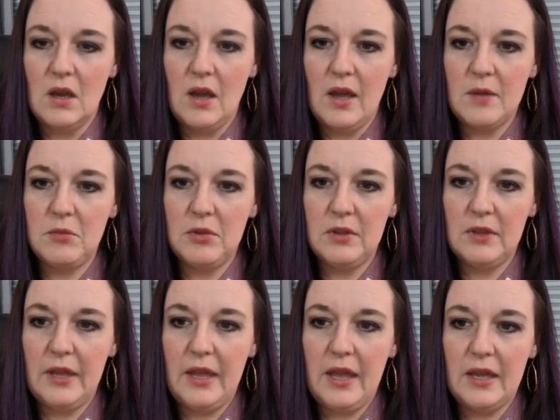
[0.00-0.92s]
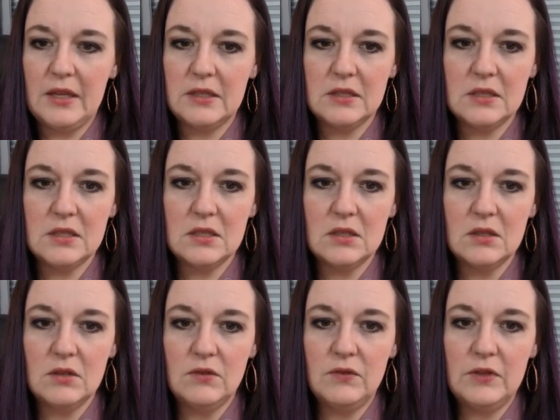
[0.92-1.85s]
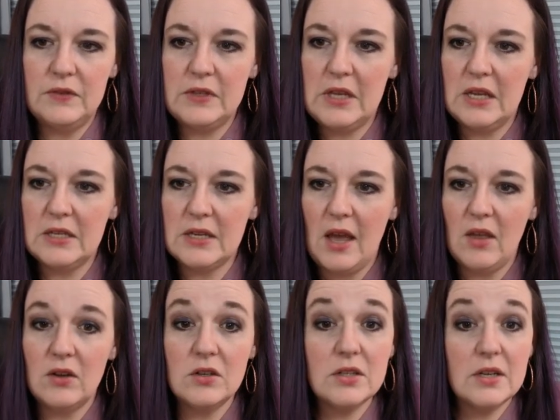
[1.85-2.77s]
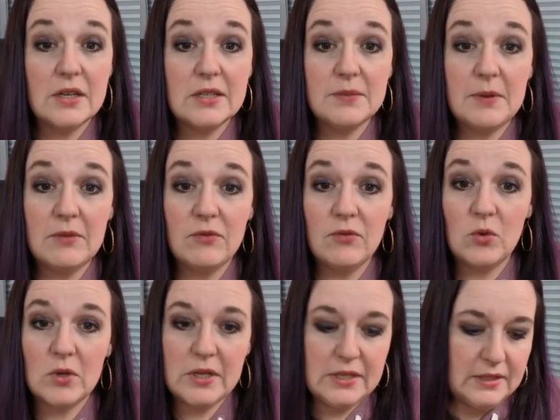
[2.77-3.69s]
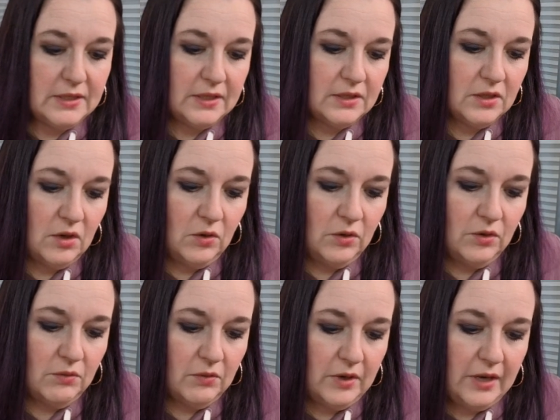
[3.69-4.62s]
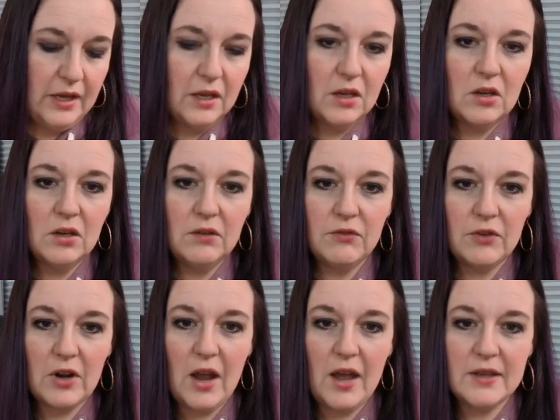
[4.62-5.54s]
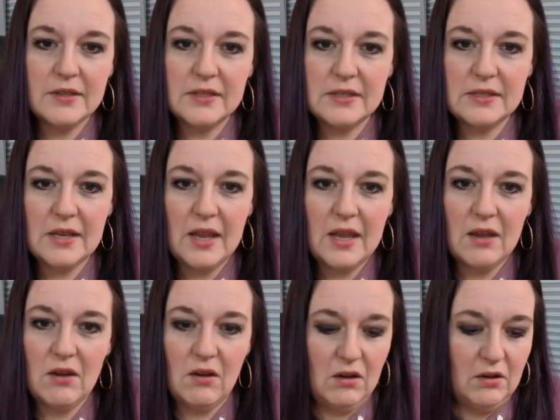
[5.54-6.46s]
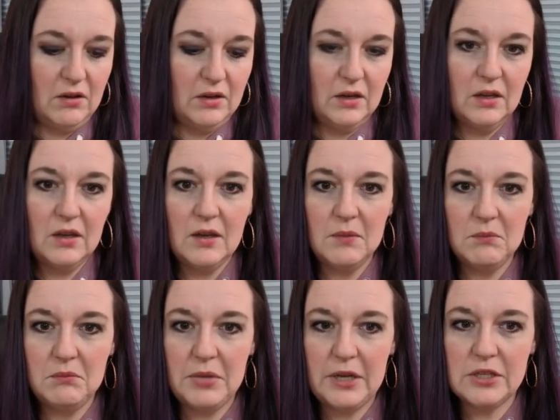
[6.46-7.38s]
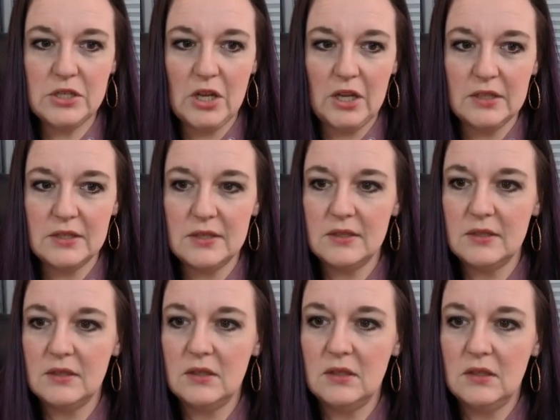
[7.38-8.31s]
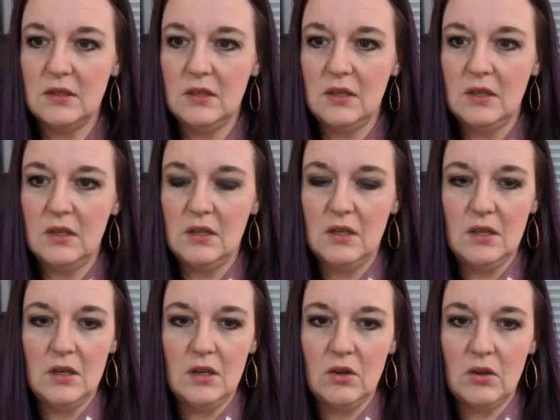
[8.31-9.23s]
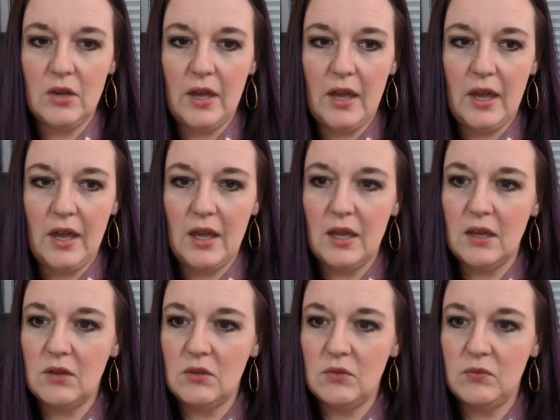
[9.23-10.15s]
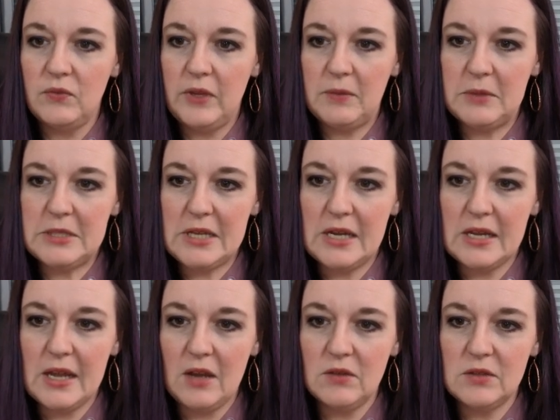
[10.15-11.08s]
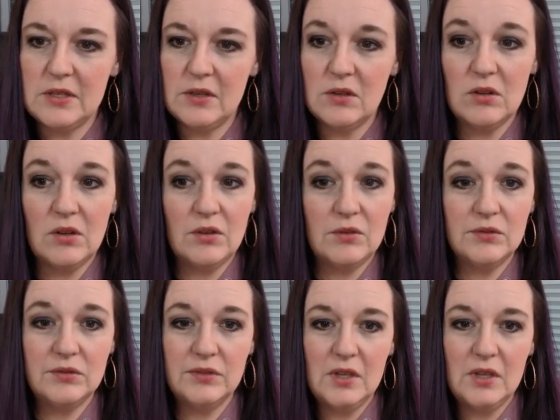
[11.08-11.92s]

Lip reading: I planned $58 and I spent $46.03. Good for us, staying on budget. Okay, family dining out, 0. Oh,